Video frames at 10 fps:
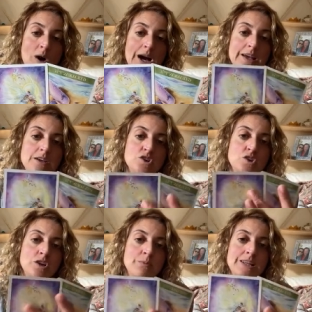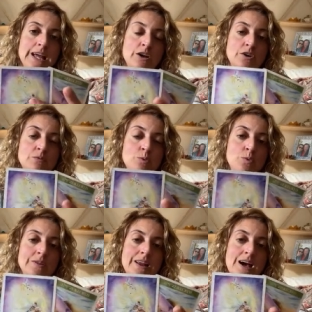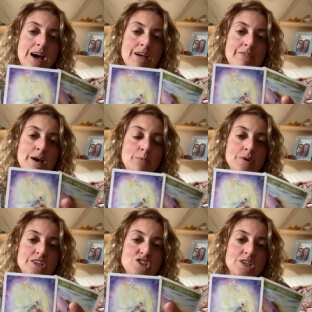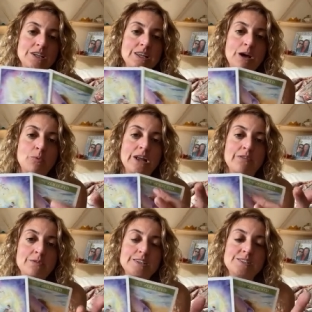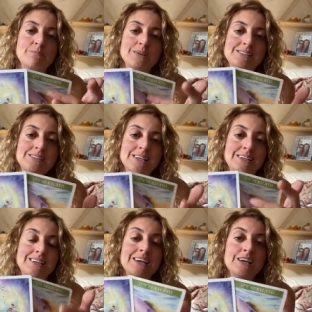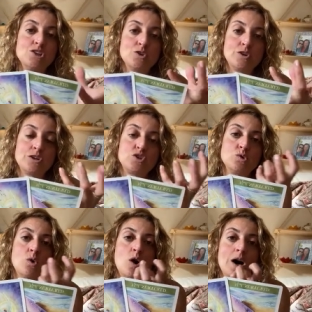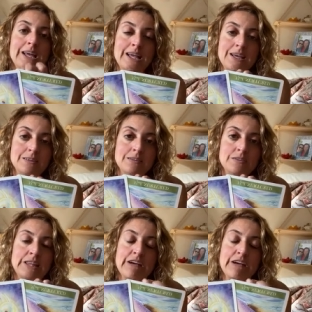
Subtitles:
know why? You're going to be in that good mood and that high vibration. And whatever is missing, you're going to draw in.